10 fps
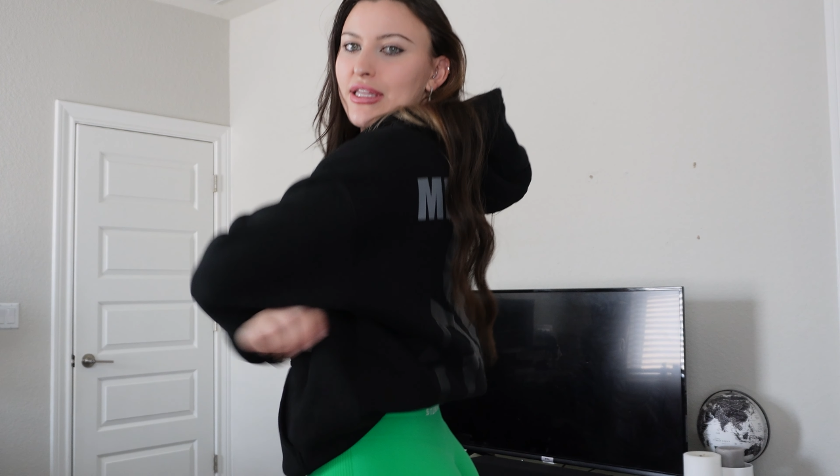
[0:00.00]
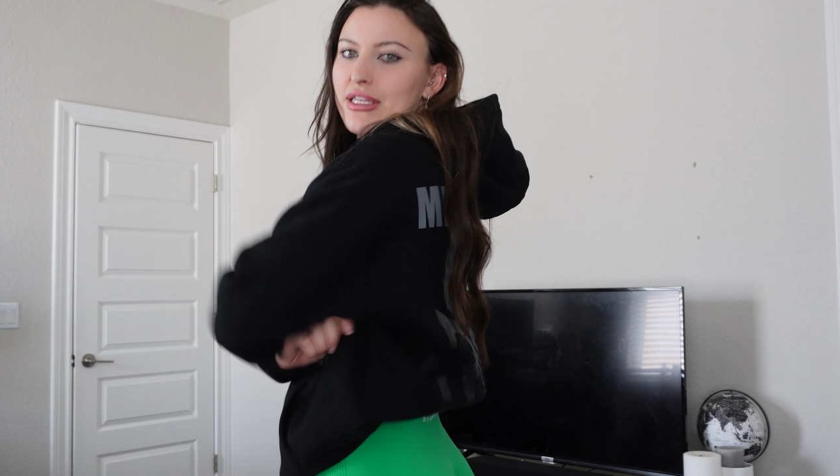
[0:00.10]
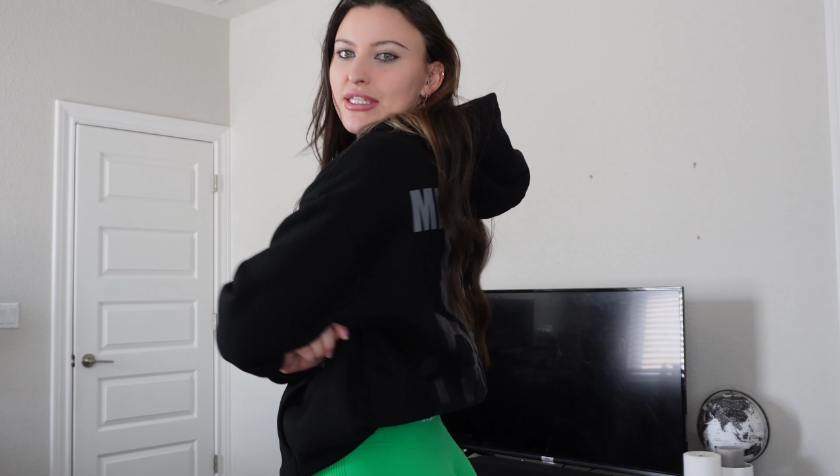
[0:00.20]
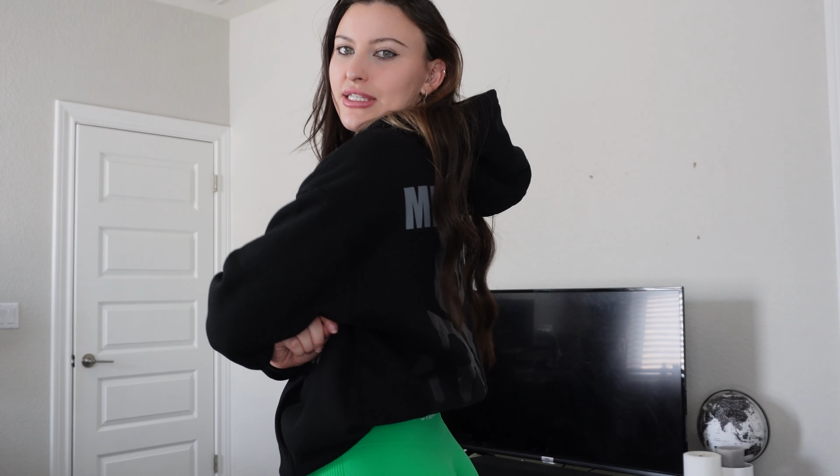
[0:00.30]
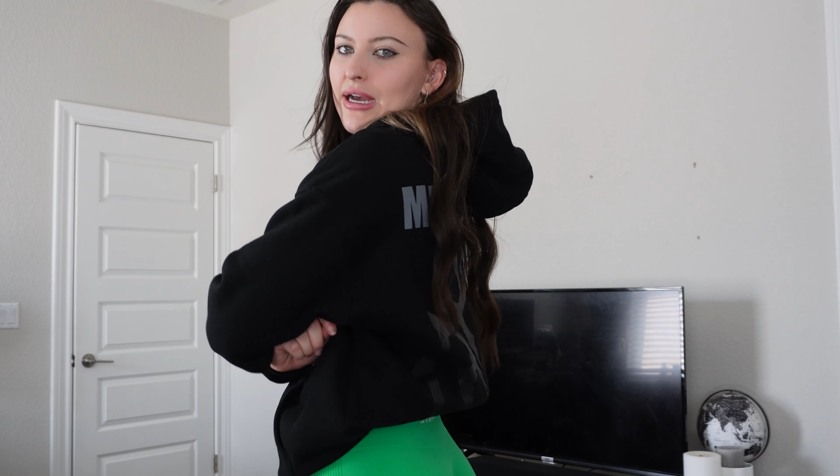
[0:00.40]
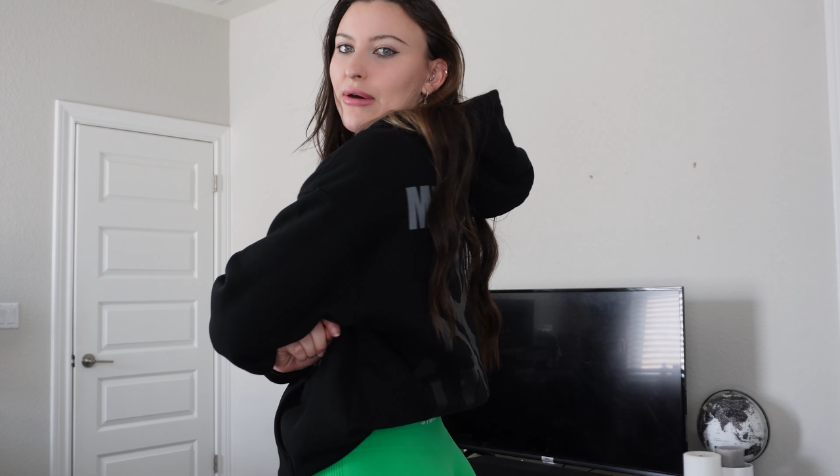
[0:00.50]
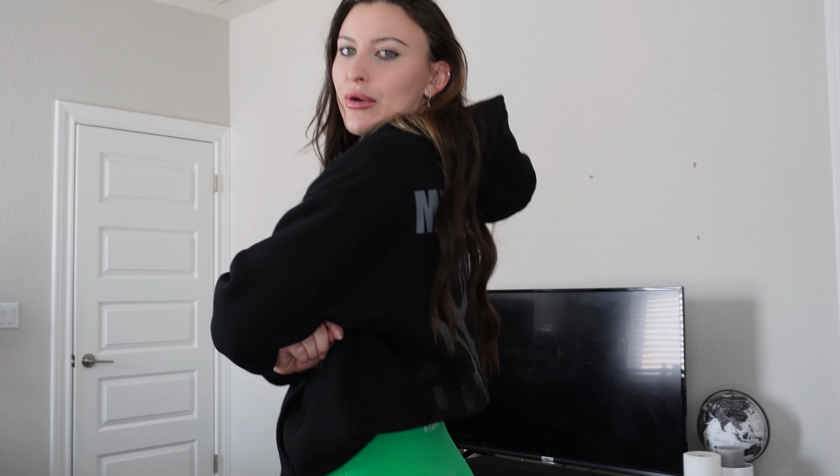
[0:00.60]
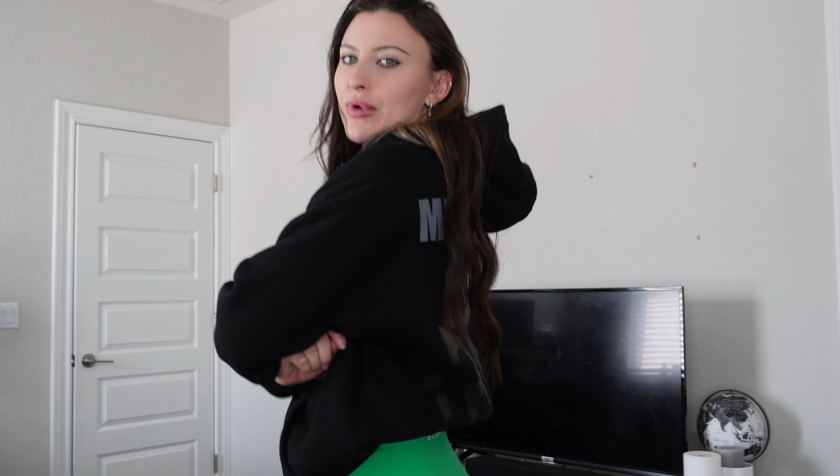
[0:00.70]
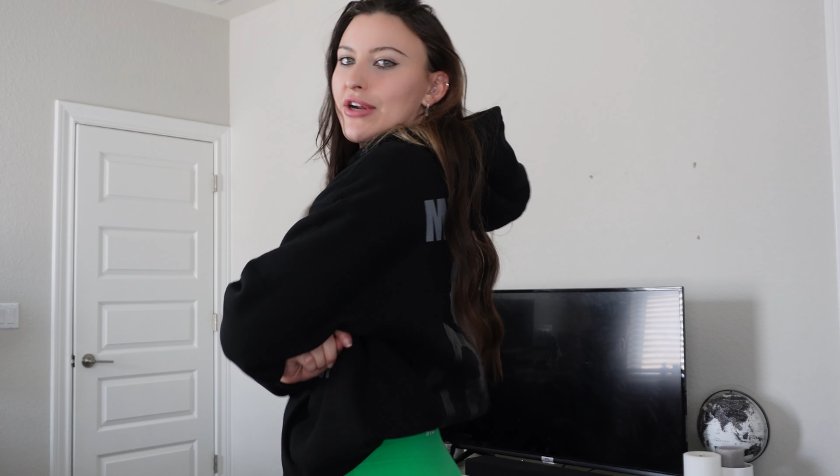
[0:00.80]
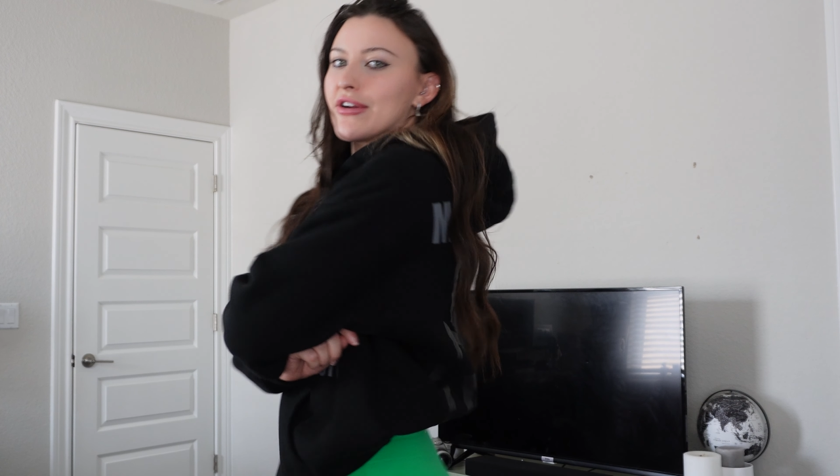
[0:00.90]
This is how I
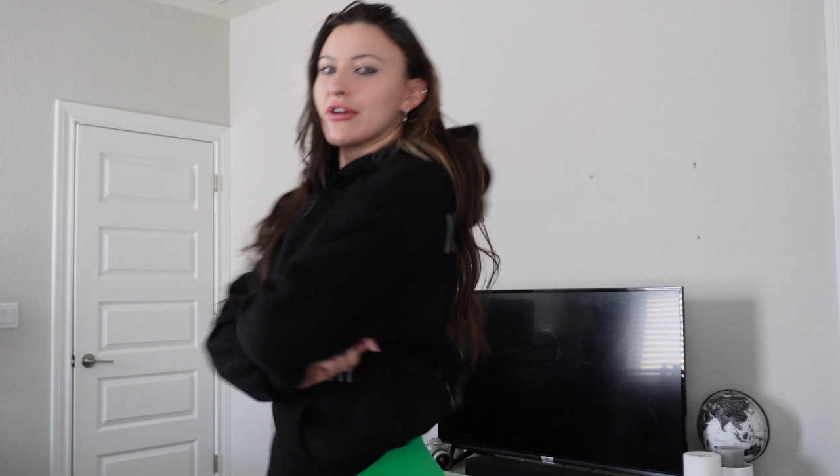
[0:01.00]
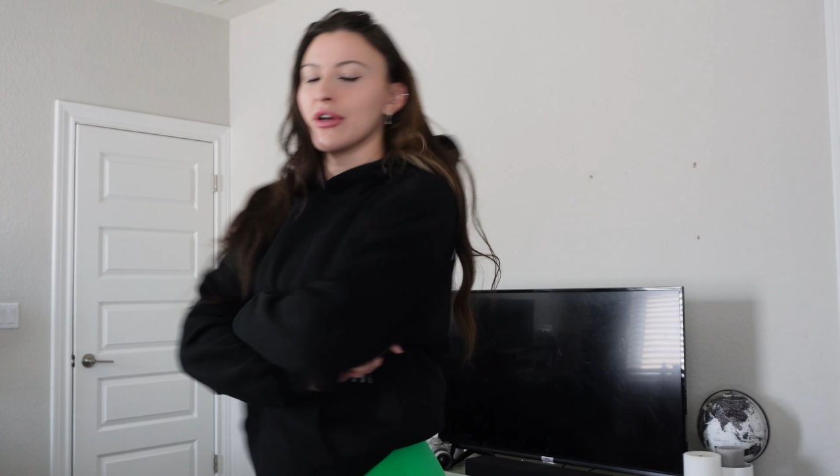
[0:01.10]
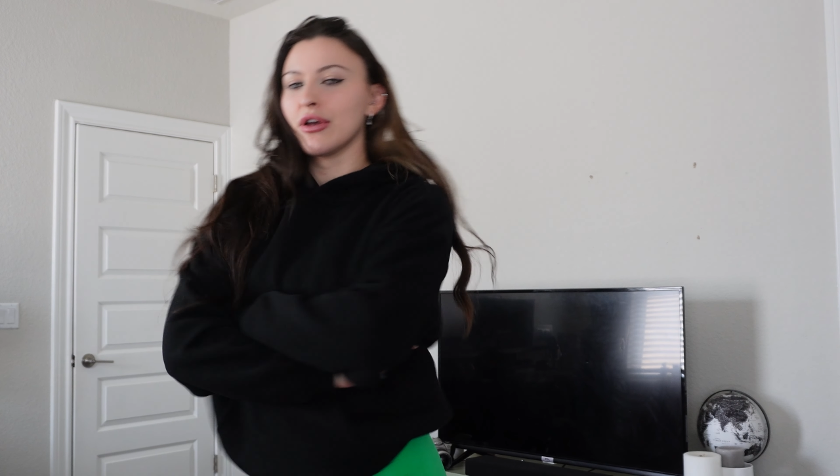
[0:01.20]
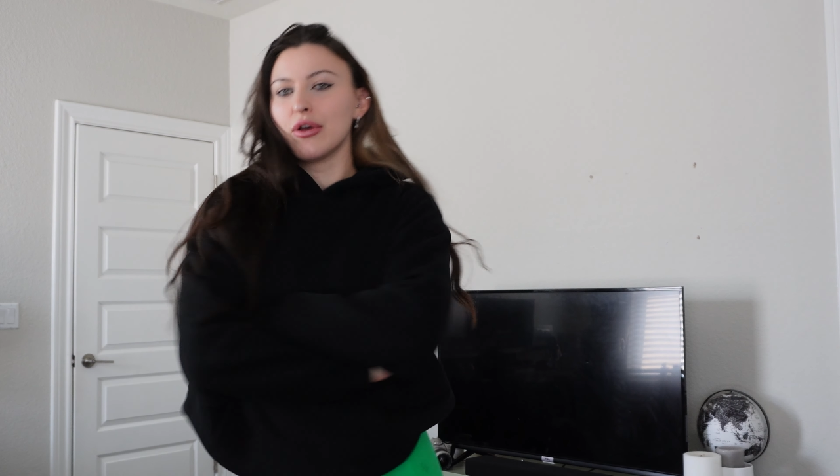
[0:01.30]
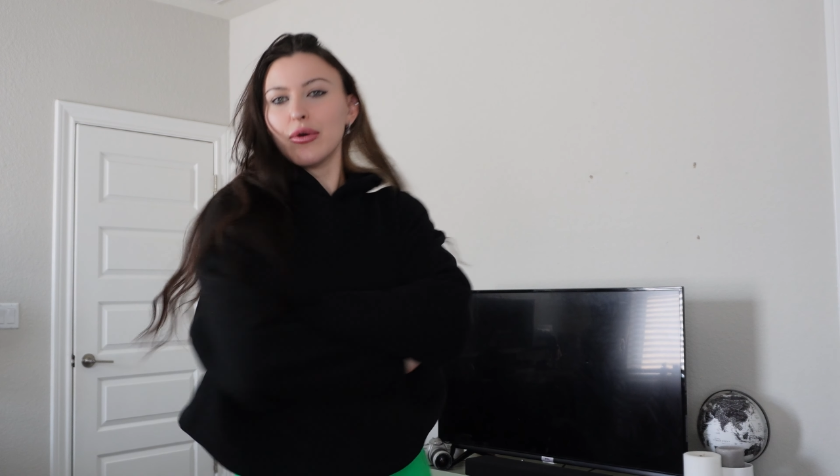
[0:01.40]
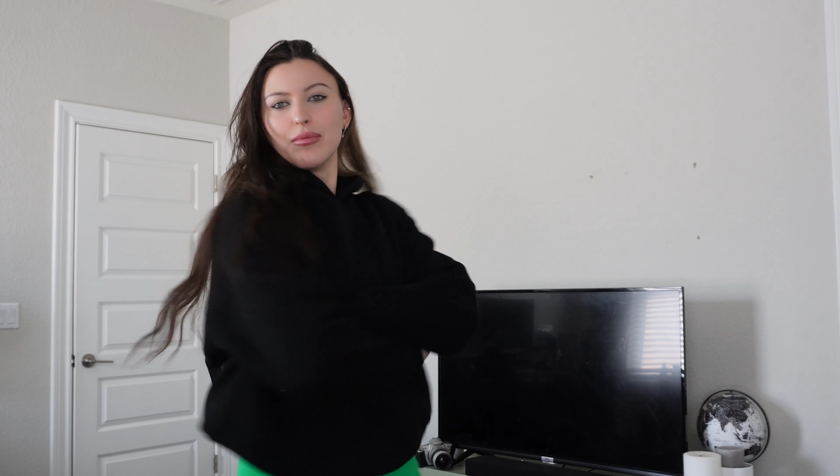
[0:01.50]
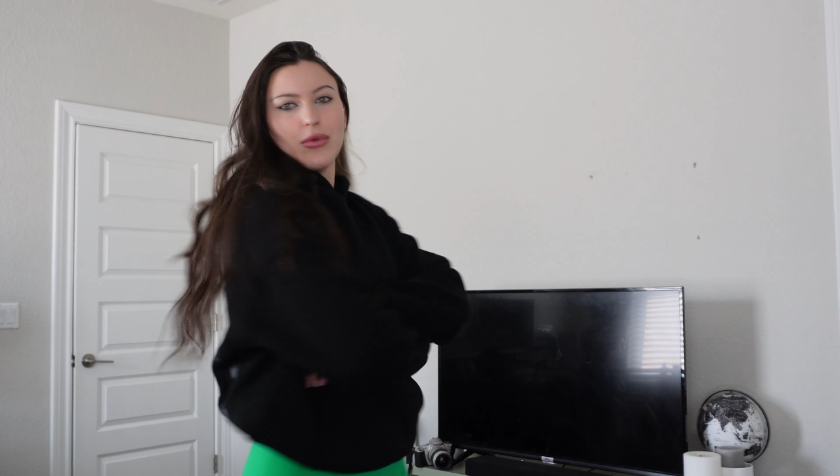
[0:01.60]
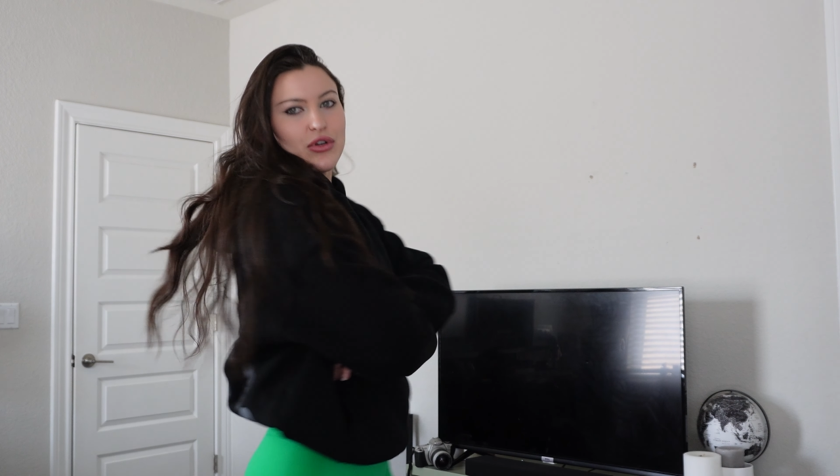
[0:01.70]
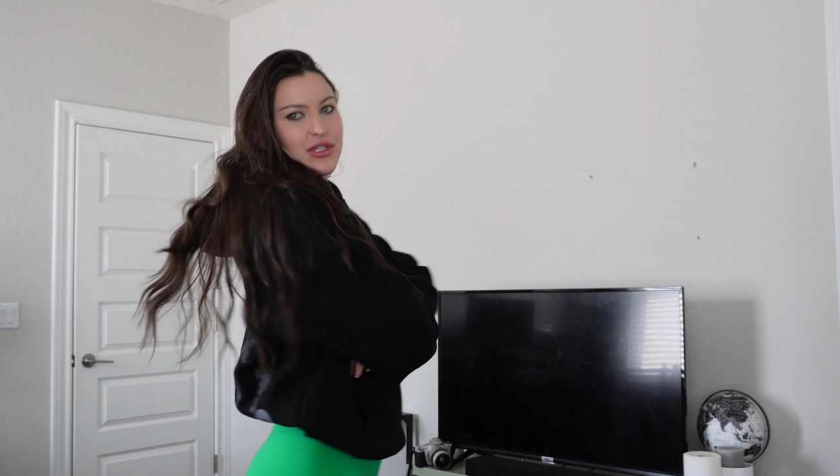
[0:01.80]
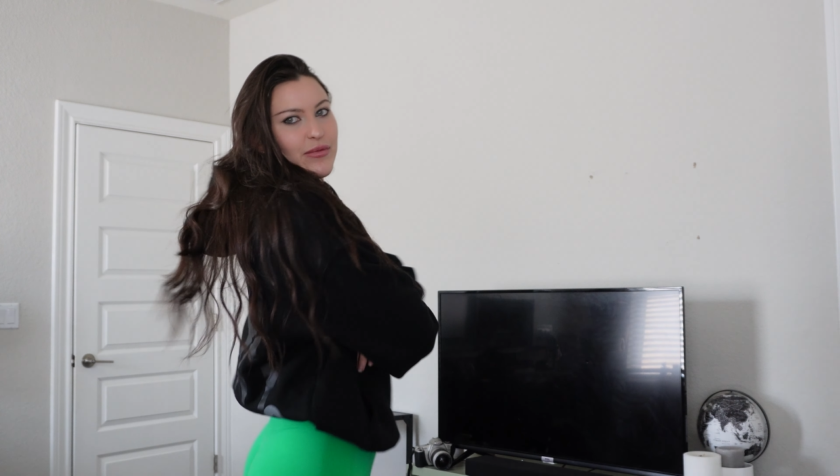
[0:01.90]
wear most